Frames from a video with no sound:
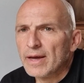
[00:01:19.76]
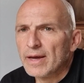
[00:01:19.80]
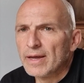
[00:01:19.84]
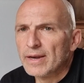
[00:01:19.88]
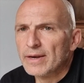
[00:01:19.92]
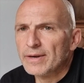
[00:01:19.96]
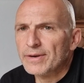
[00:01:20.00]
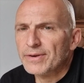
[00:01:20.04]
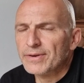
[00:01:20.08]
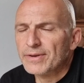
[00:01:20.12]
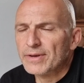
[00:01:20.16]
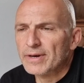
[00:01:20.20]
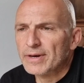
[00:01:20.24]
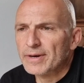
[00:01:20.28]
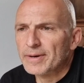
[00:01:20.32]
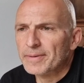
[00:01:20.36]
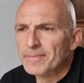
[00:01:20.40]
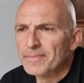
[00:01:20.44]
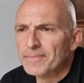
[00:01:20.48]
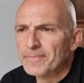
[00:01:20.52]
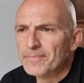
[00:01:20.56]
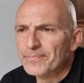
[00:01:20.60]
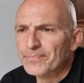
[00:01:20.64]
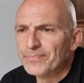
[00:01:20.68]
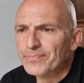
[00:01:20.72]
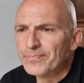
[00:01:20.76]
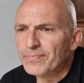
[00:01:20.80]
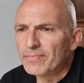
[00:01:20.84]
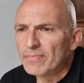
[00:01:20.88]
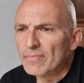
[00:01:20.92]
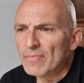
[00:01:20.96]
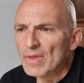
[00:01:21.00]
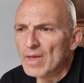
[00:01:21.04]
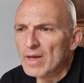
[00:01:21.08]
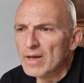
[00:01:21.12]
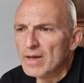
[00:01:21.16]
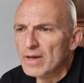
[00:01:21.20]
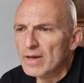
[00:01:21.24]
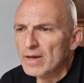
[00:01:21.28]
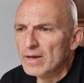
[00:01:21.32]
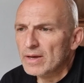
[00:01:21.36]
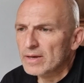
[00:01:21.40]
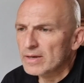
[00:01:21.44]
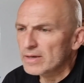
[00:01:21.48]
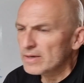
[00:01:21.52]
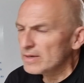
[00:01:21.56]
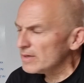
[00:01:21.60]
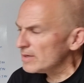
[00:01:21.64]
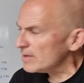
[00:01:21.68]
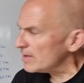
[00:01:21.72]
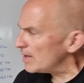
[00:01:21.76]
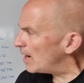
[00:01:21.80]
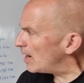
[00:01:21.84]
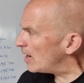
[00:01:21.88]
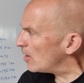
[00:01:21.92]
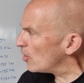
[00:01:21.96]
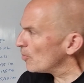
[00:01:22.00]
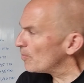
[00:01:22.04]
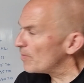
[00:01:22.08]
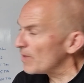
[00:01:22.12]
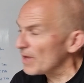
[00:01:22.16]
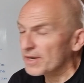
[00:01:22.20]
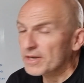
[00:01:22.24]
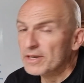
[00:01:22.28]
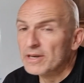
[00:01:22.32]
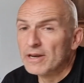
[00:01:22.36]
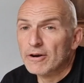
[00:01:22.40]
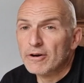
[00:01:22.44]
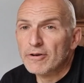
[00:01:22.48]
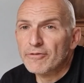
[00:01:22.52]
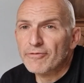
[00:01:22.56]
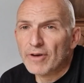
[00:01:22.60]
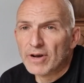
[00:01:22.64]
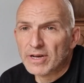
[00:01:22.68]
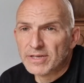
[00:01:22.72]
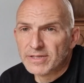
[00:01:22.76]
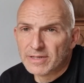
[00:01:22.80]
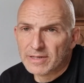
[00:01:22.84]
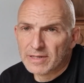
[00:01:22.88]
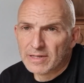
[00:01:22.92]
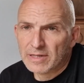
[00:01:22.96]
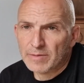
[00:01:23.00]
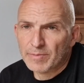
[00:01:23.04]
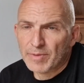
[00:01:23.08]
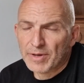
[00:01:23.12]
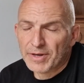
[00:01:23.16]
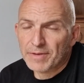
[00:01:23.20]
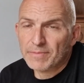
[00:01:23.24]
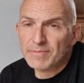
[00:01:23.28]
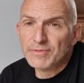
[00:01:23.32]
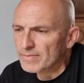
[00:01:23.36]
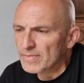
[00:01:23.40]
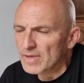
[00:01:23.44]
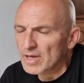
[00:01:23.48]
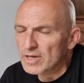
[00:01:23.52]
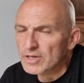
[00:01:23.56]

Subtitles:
and I hope that clarifies a little bit.